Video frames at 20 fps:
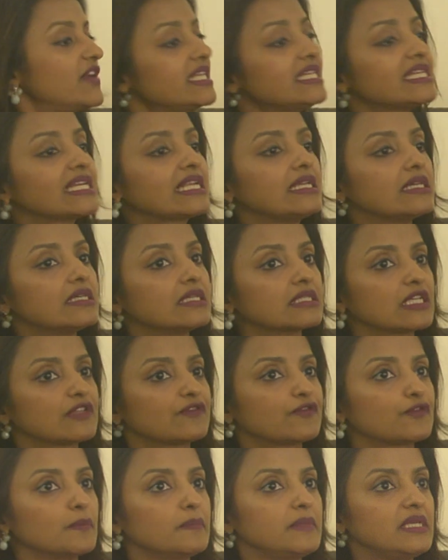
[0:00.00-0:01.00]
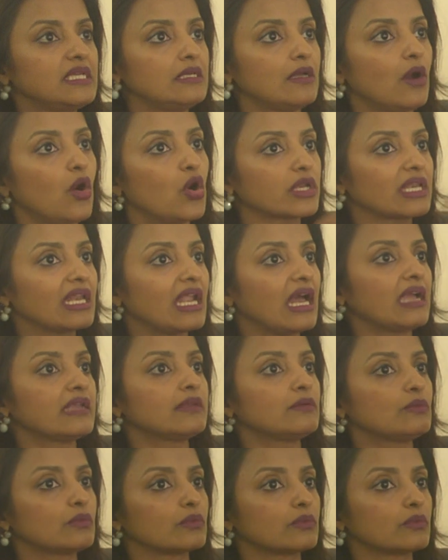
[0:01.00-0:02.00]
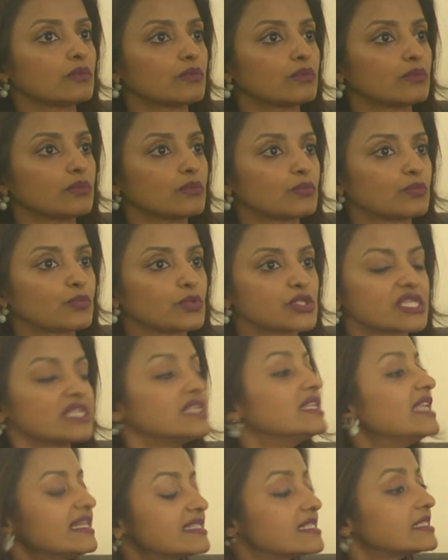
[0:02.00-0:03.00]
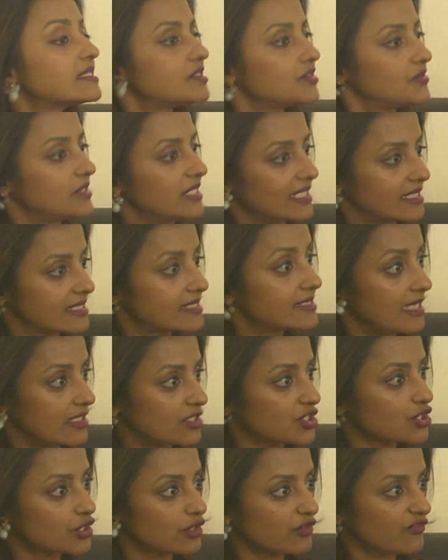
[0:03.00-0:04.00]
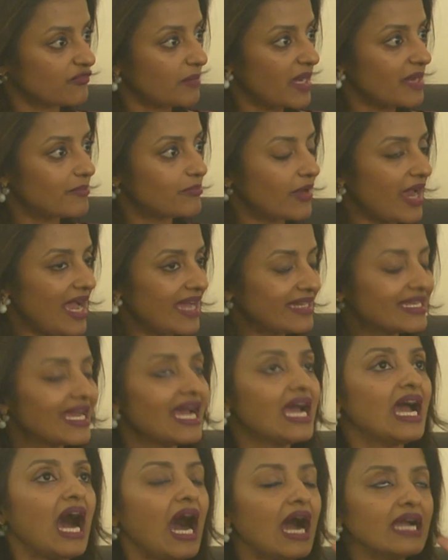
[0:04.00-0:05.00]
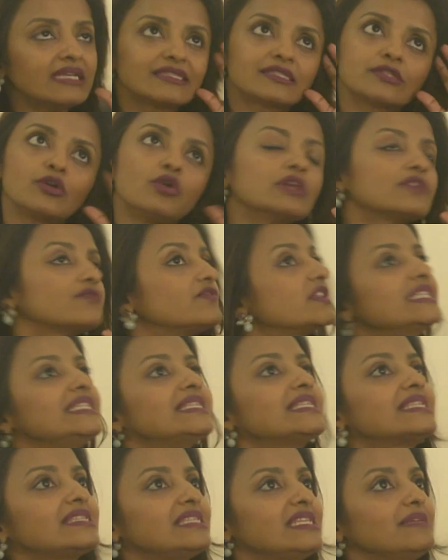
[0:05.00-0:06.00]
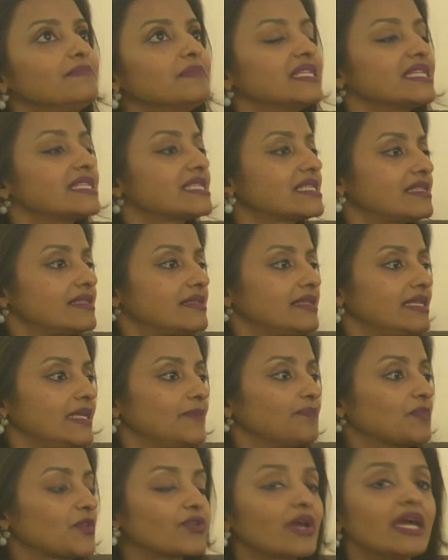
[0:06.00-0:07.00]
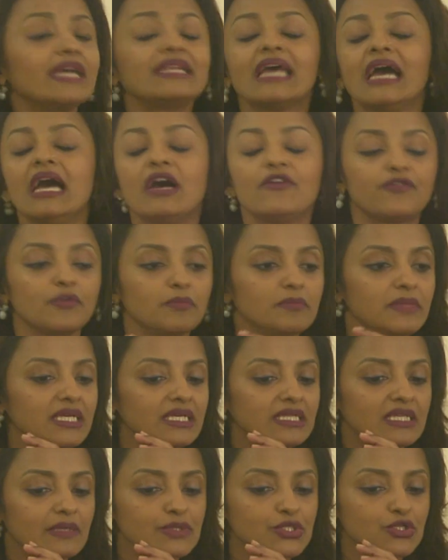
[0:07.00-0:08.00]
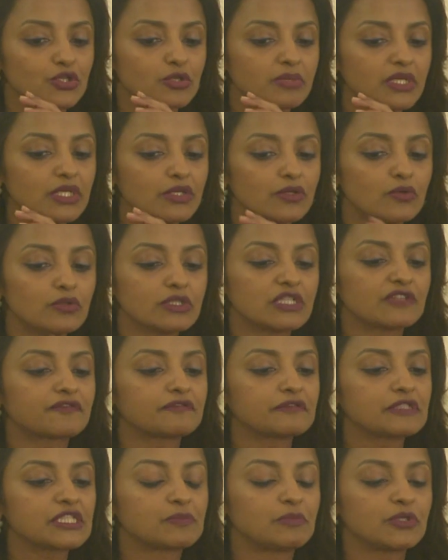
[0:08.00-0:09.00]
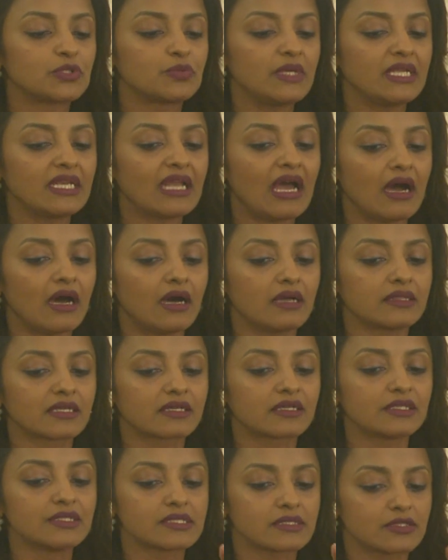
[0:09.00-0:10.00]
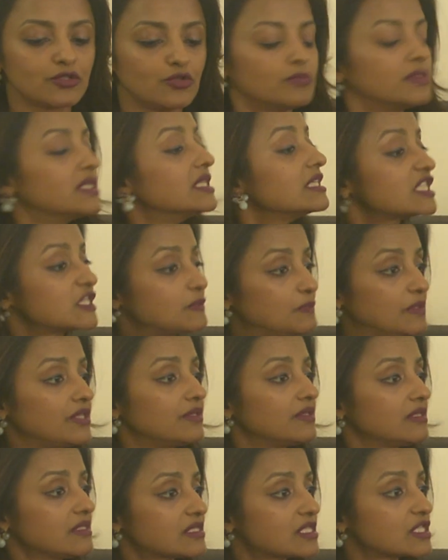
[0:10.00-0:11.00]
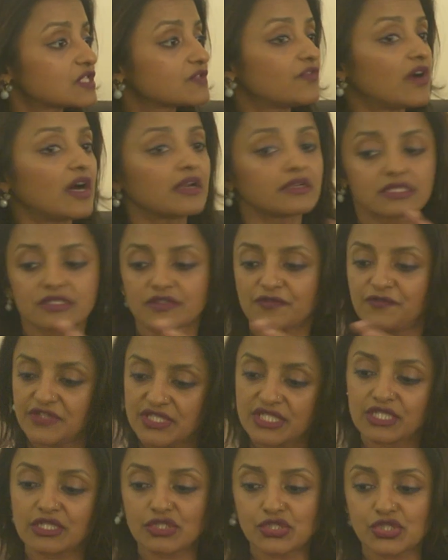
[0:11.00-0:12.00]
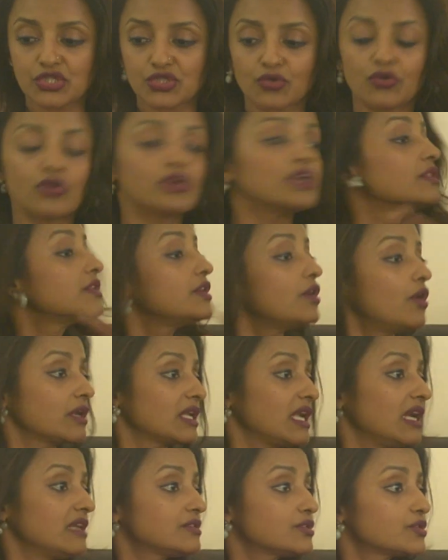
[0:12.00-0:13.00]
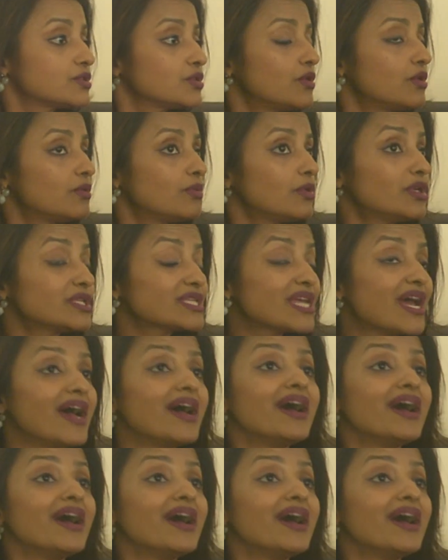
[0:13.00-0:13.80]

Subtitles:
clear that for me, online was a necessary extension of my brand. I saw it very seamlessly, right? For me, there was going to be no difference between the consumer experience as far as the physical store and the online store was.